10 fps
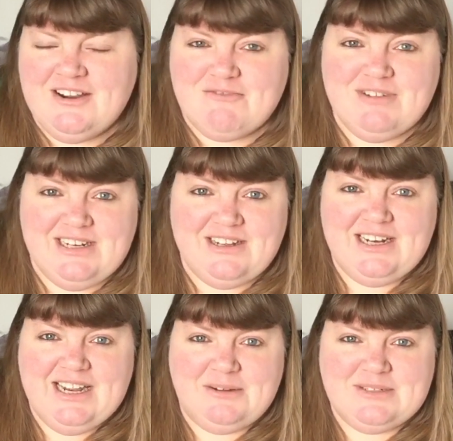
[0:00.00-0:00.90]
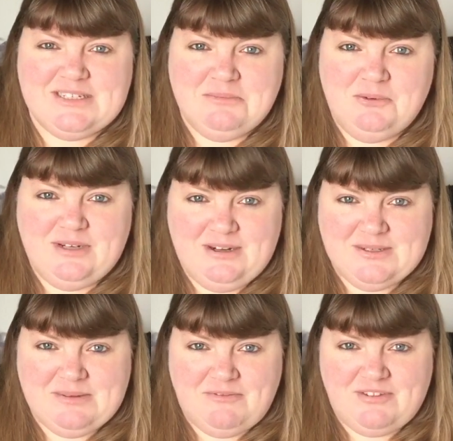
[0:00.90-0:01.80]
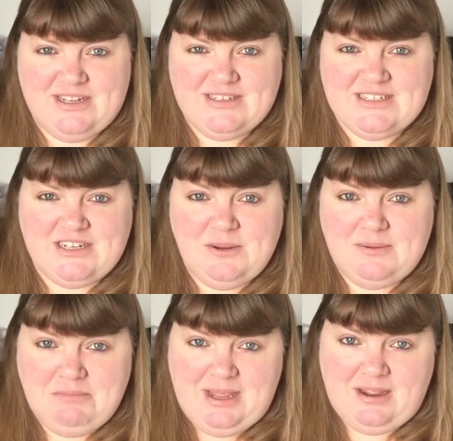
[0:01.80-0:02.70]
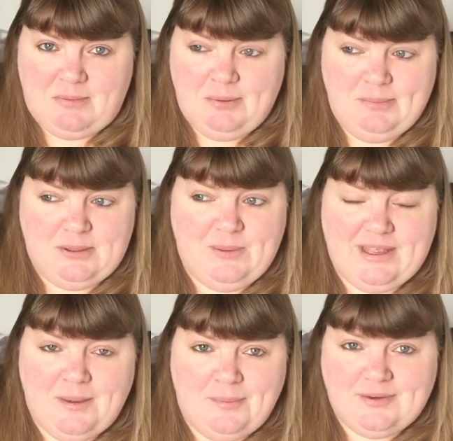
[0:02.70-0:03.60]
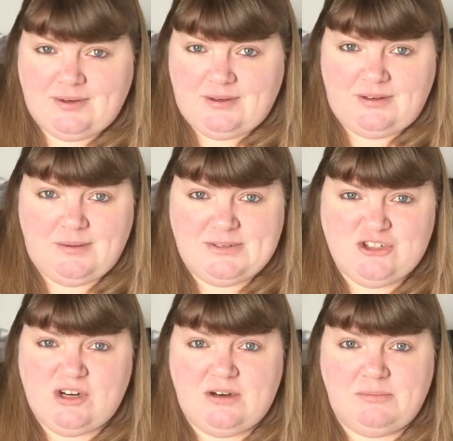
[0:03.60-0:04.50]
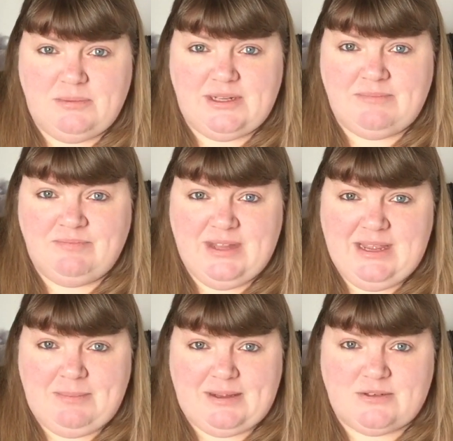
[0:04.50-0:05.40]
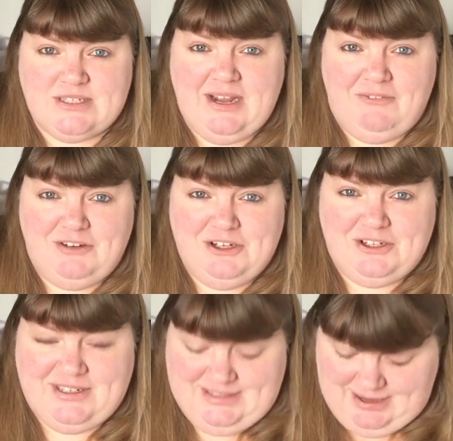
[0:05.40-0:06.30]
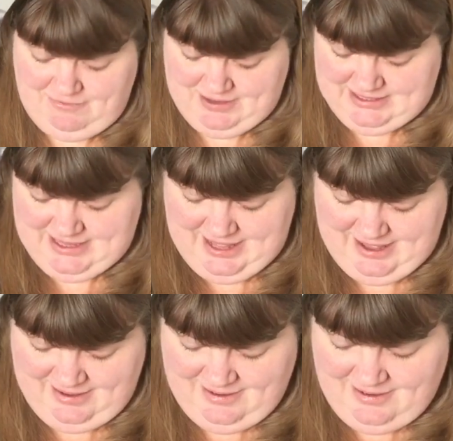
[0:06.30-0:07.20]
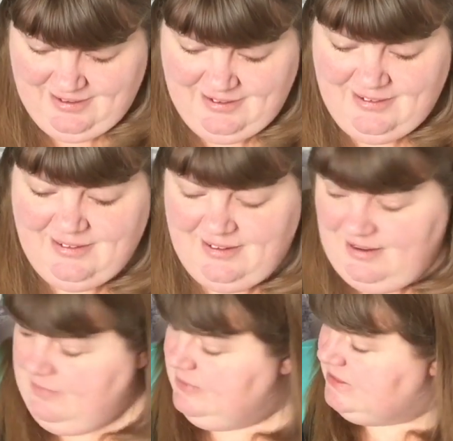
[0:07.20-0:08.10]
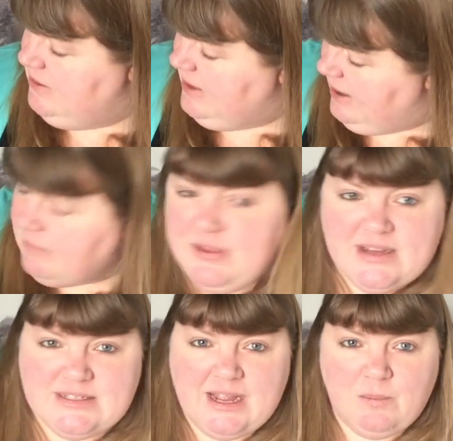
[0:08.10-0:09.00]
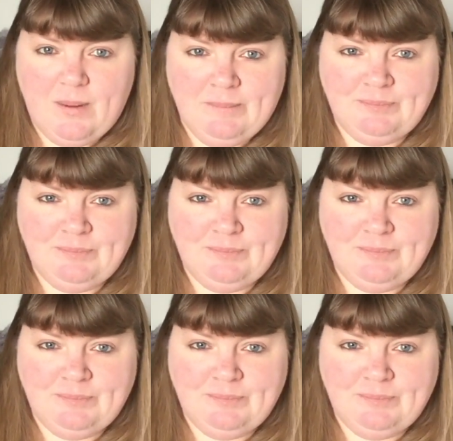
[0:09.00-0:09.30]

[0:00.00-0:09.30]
really early hours of the morning or something. So knowing me, I'll probably wake up in the night and I'll be straight on my emails to have a look, see if it's there. So yeah, that's that one.